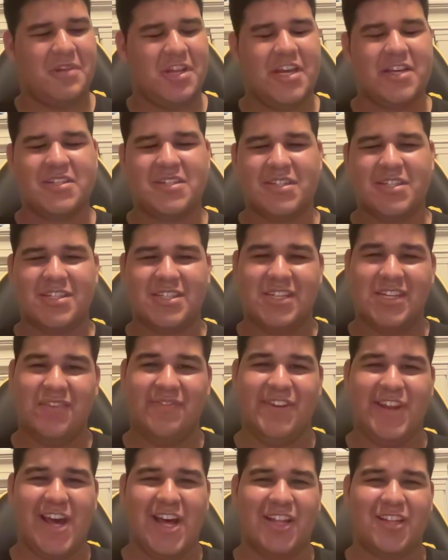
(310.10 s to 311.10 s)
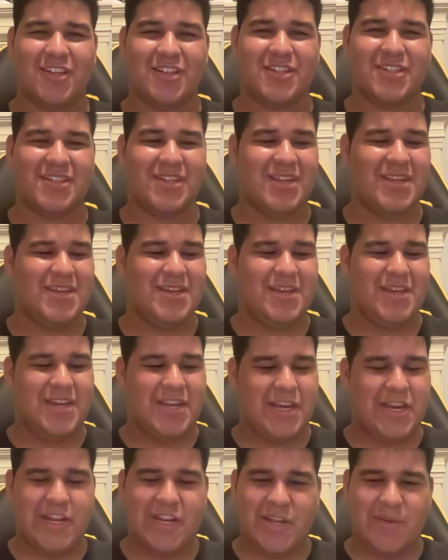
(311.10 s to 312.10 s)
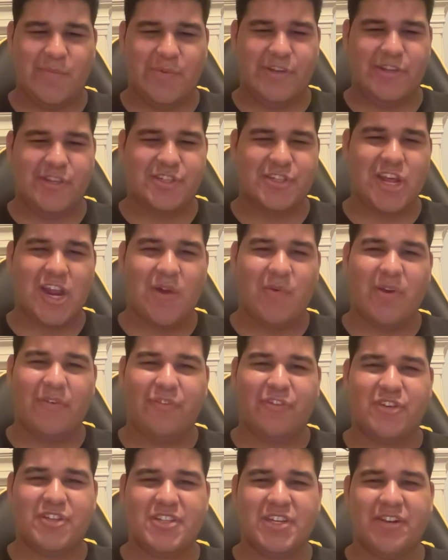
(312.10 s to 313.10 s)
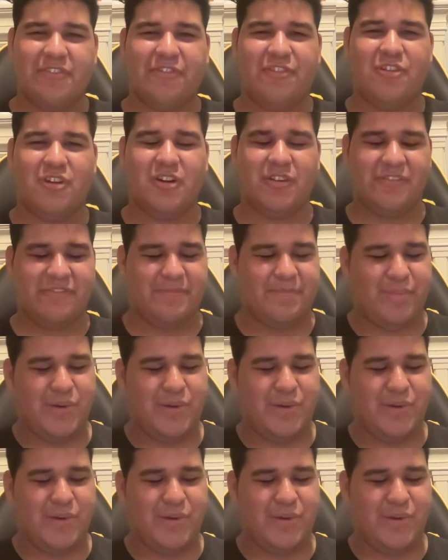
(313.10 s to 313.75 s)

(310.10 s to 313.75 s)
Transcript: Next is Steve and Alex, and then we just gotta wait for Sephiroth,